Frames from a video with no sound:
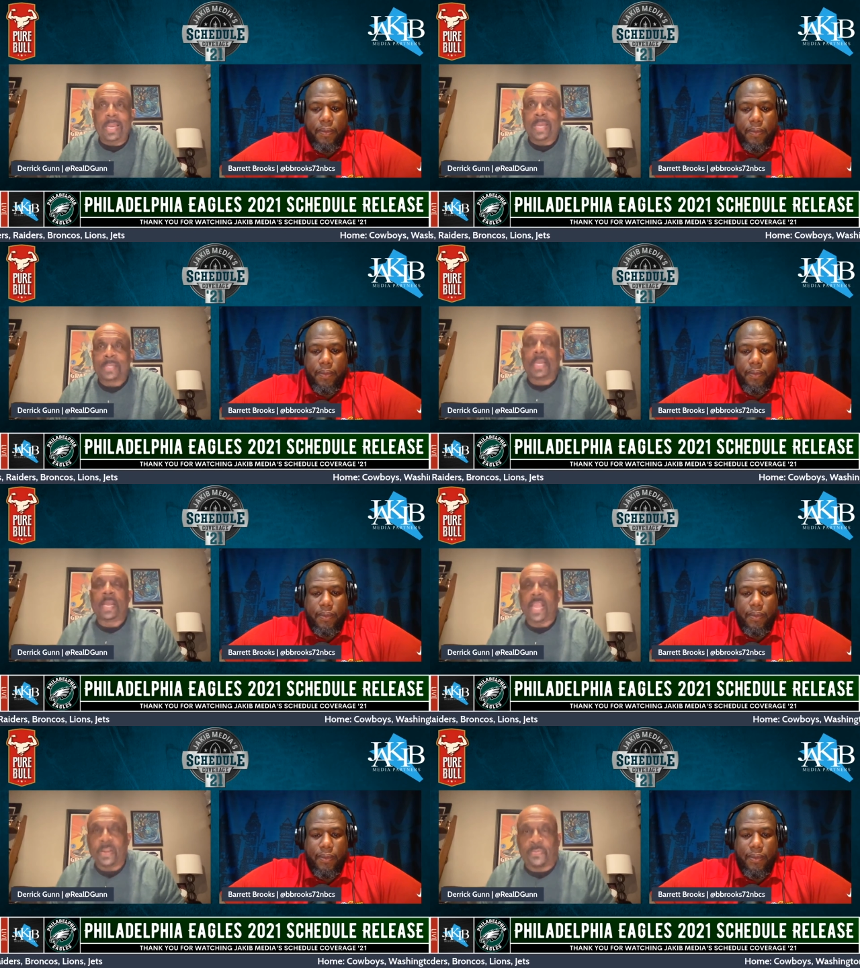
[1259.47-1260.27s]
Speaker 1: is he
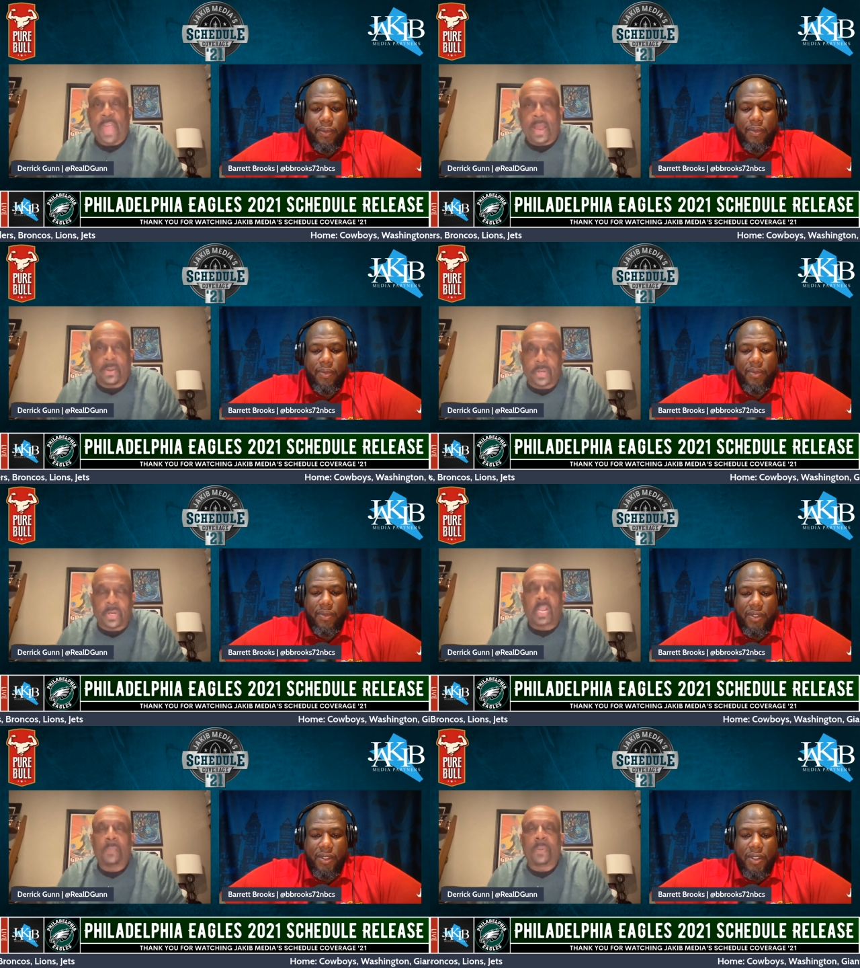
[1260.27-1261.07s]
the it factor?
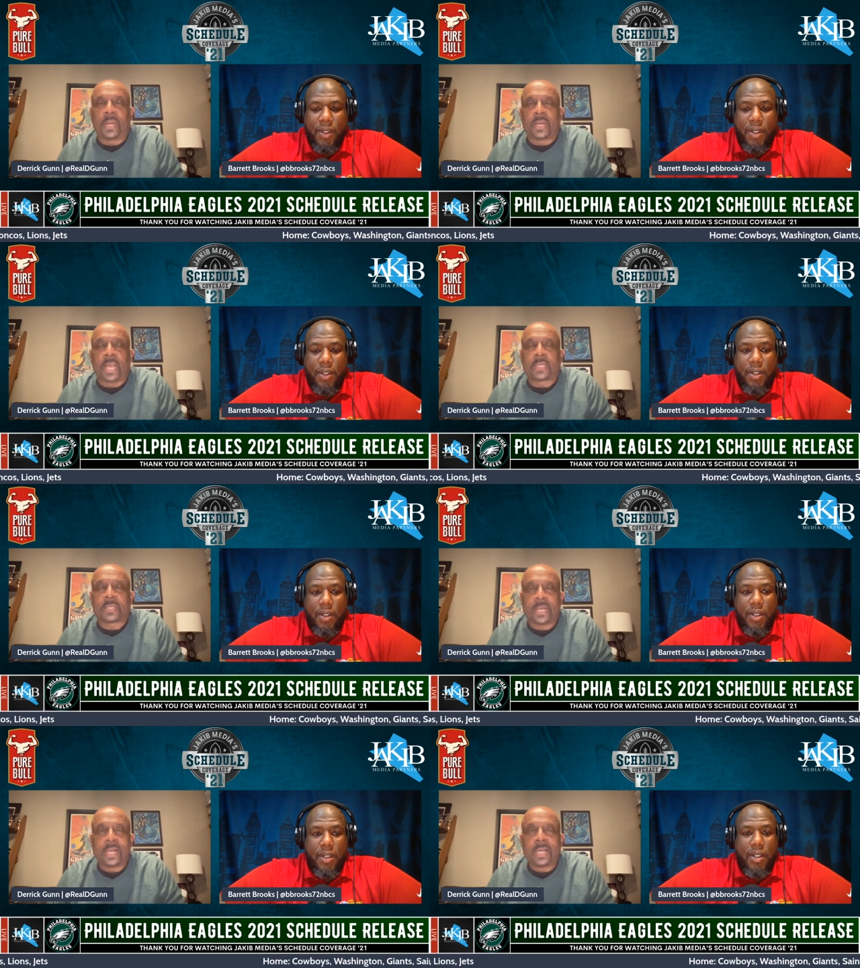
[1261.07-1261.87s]
Could he be the
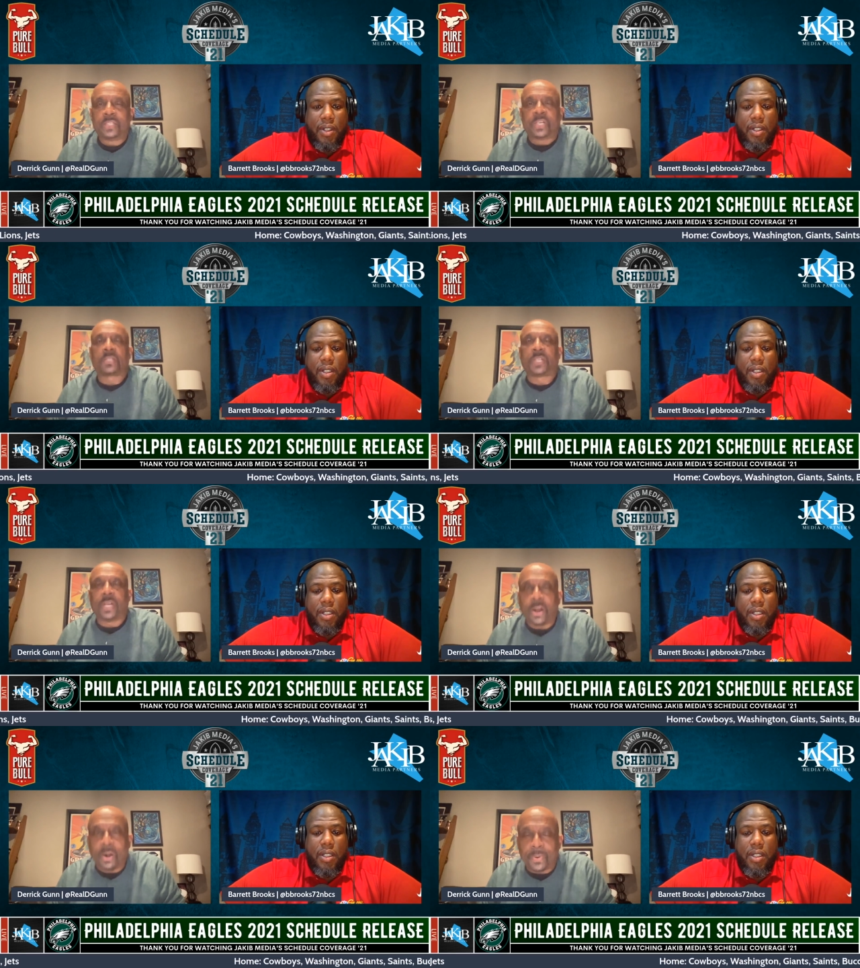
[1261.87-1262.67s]
next Justin
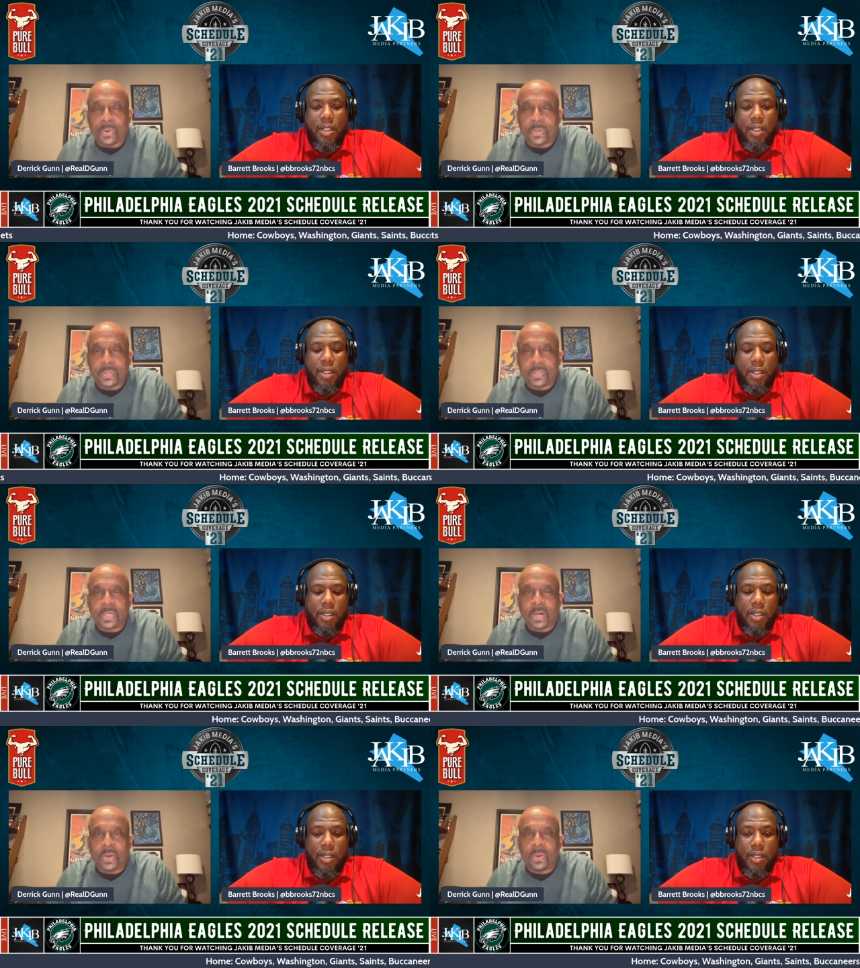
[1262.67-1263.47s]
Herbert?
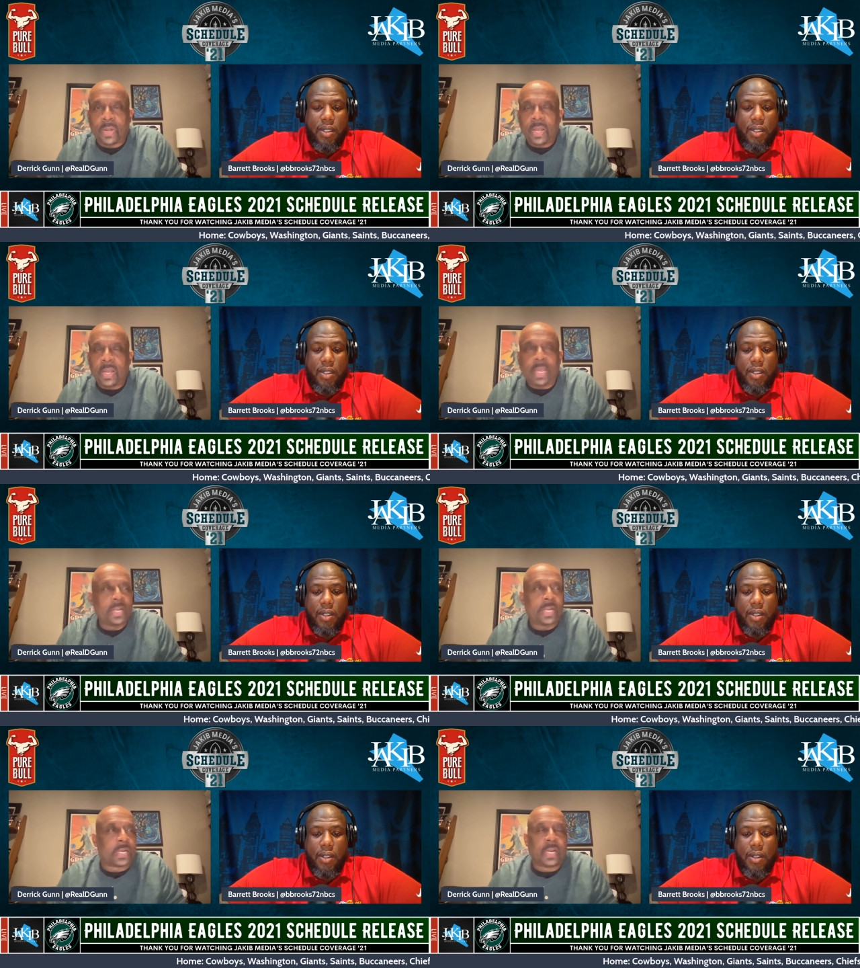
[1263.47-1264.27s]
You know,
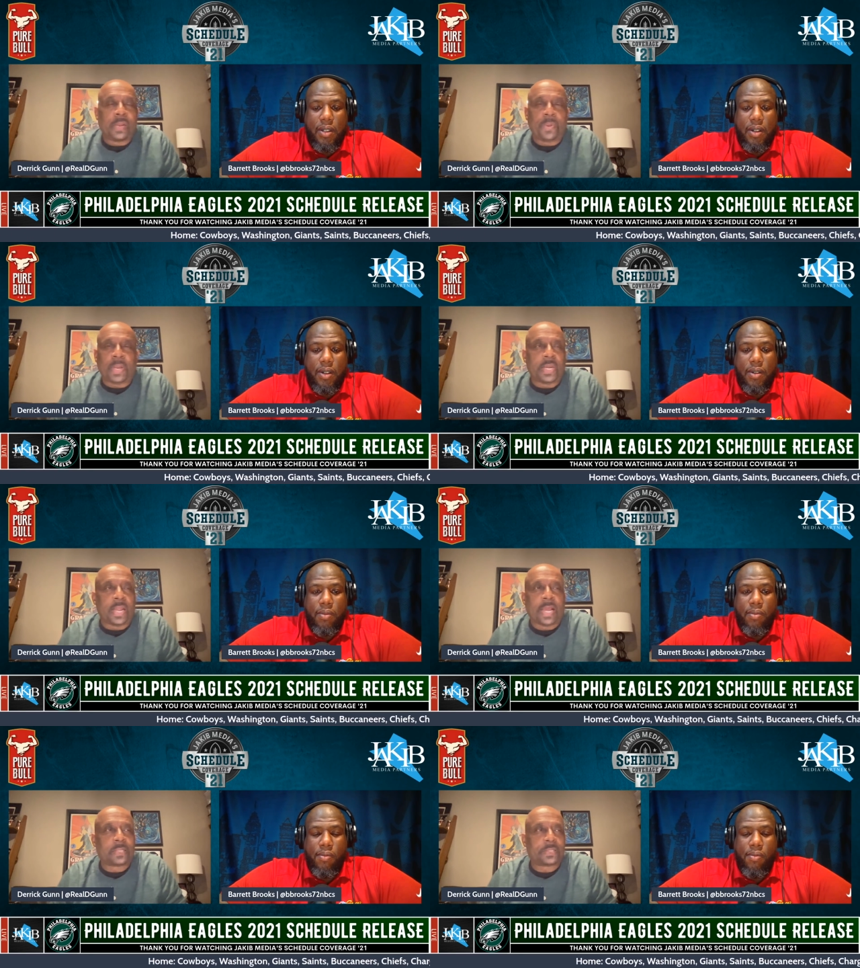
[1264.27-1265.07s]
it, could he be the
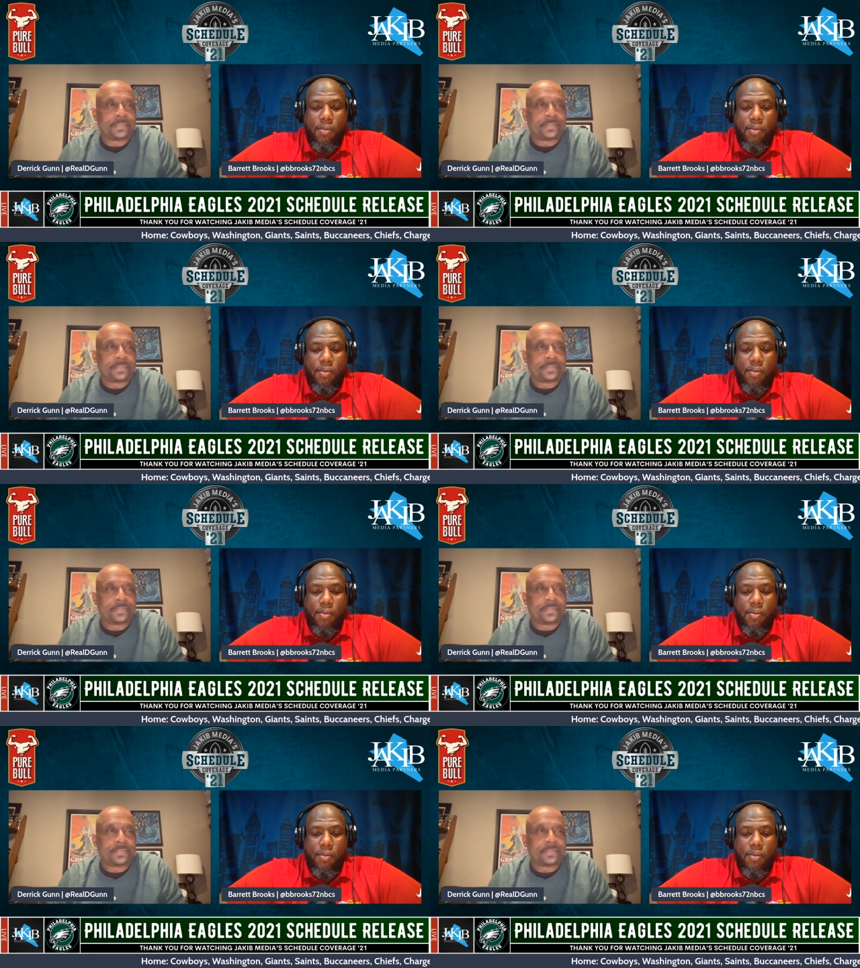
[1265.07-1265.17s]
next